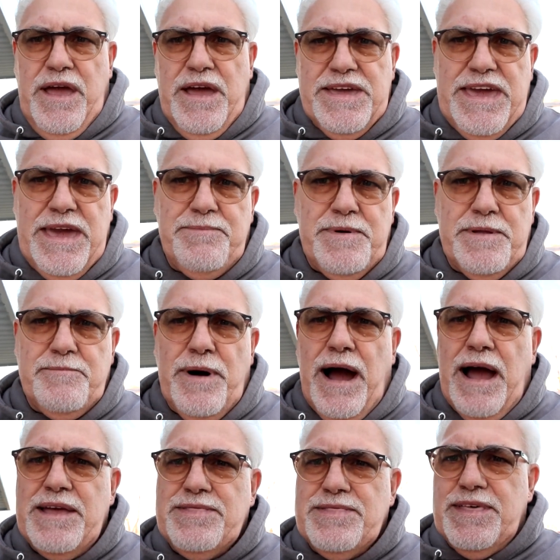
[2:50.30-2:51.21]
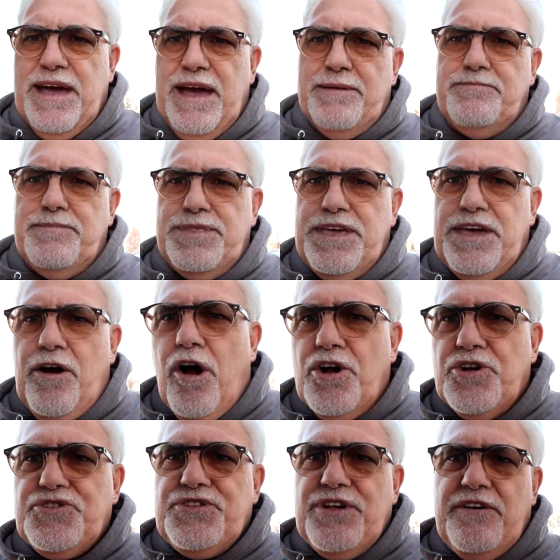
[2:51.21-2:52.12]
Keep in mind that the
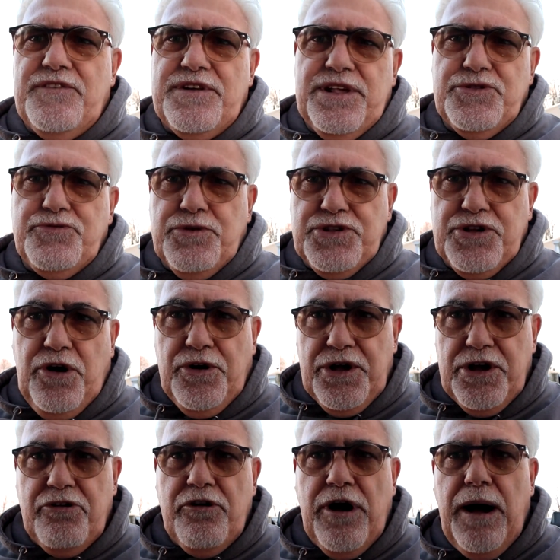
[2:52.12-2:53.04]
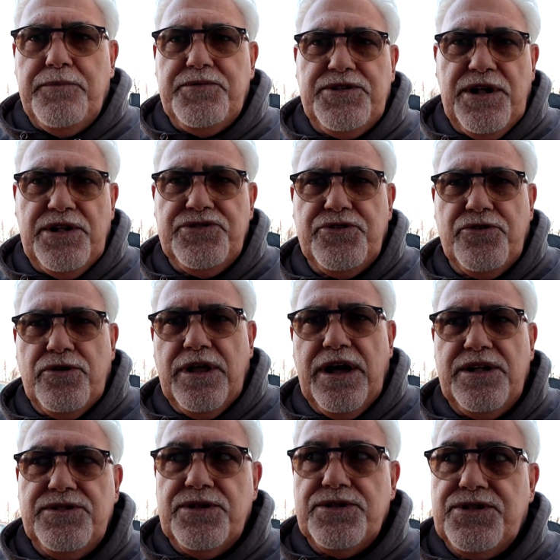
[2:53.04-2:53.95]
R7 is what's called a crop sensor
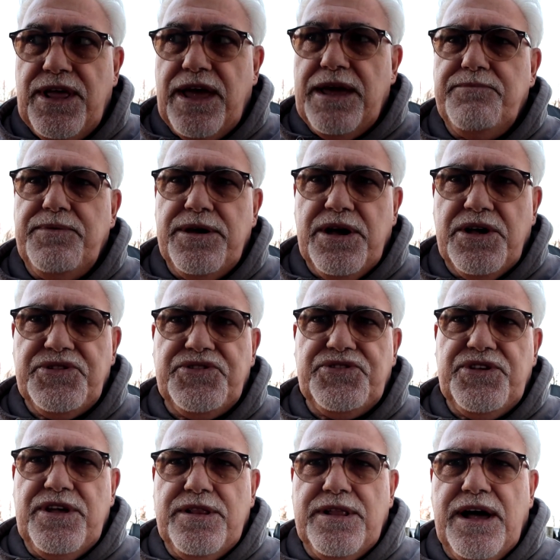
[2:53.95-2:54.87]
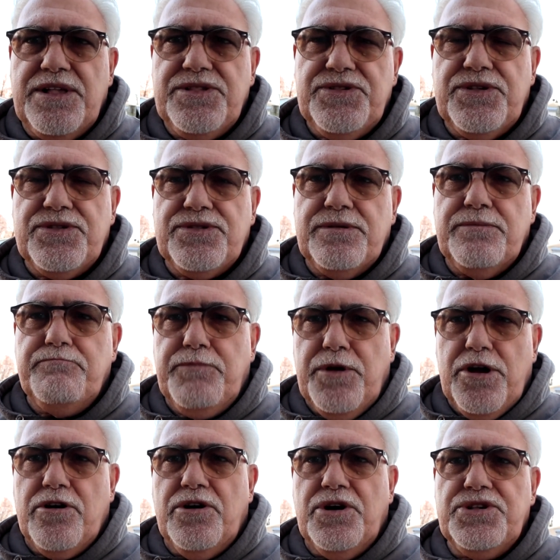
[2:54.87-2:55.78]
lens. It's an APS-C lens. It's
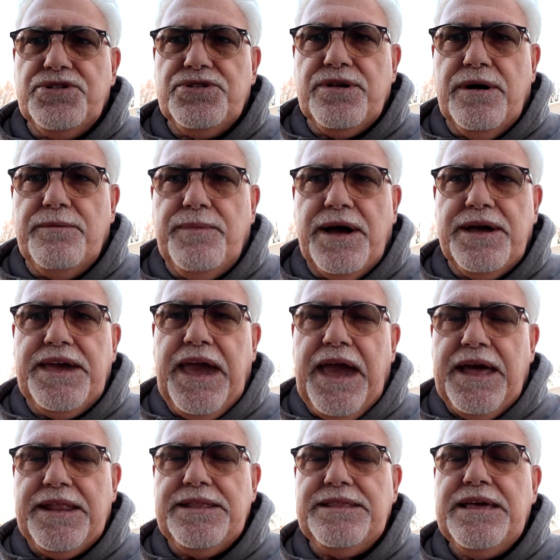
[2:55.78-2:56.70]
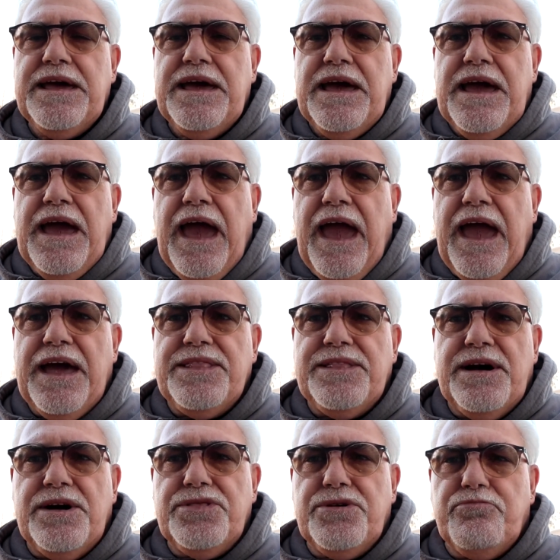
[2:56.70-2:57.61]
mirrorless by Canon. And
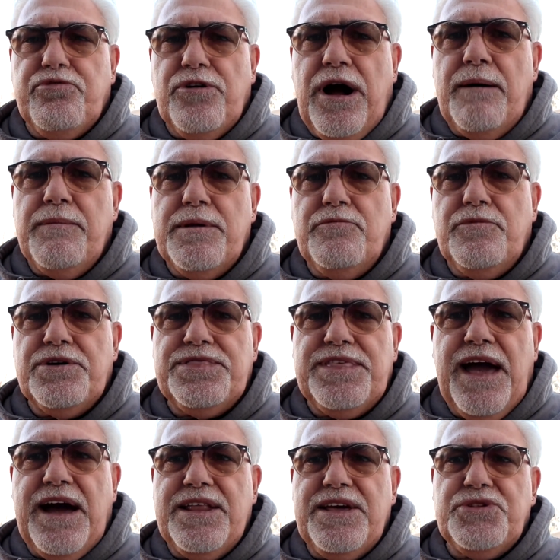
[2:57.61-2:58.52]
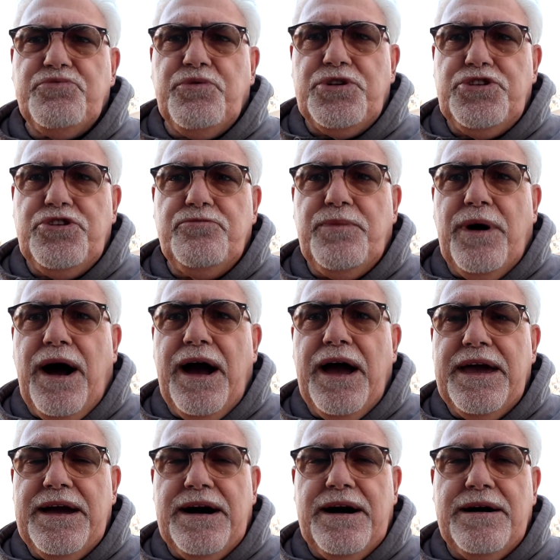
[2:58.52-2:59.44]
the problem with that is when you
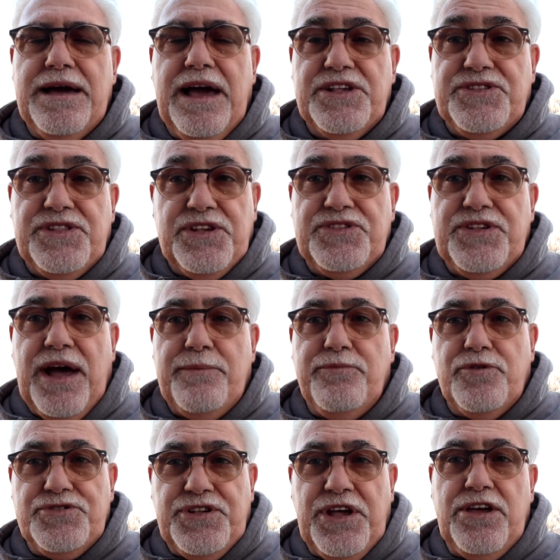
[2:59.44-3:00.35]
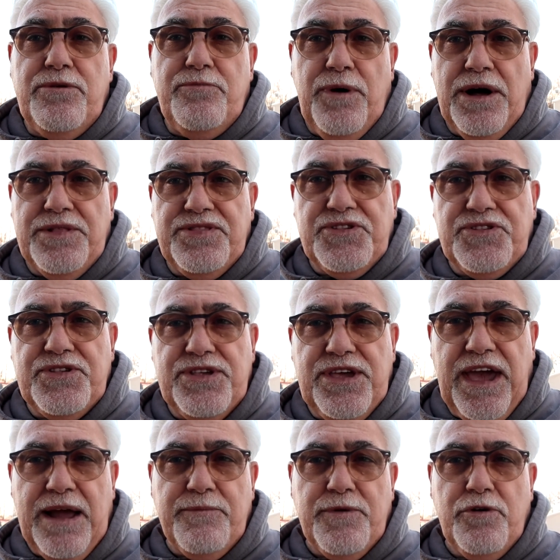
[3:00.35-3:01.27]
buy, as an example, say you bought this
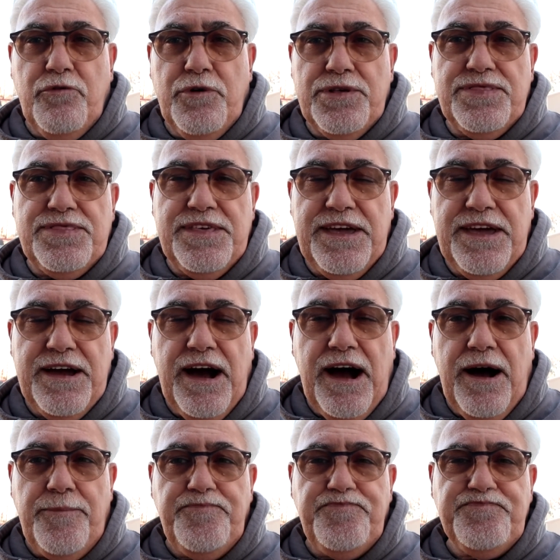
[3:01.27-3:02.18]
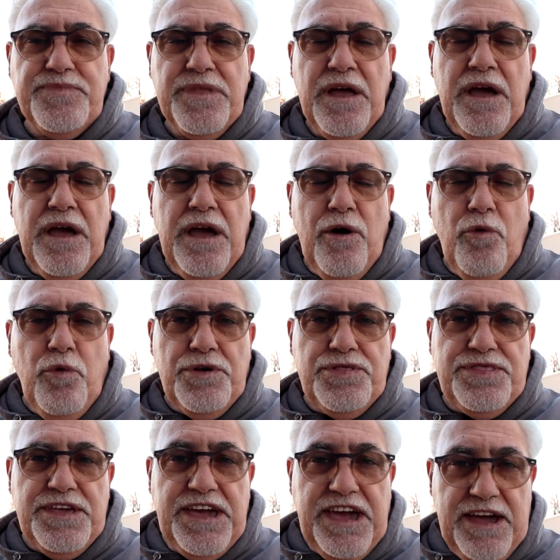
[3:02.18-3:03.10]
camera with
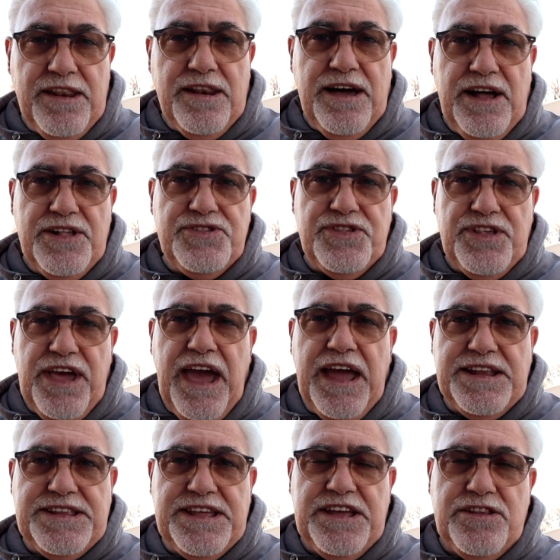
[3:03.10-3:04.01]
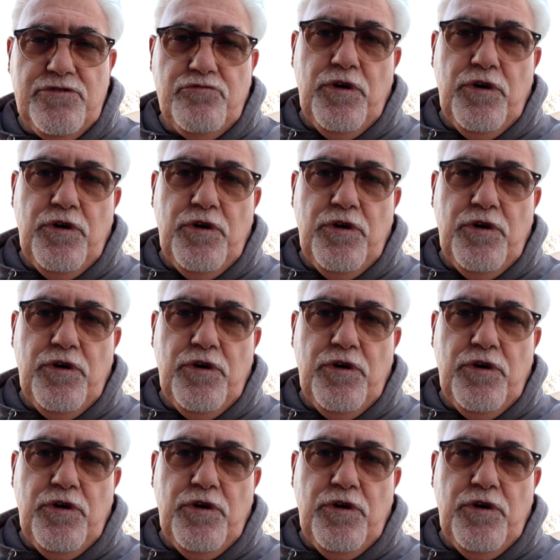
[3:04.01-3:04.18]
the kit lens, the 18 to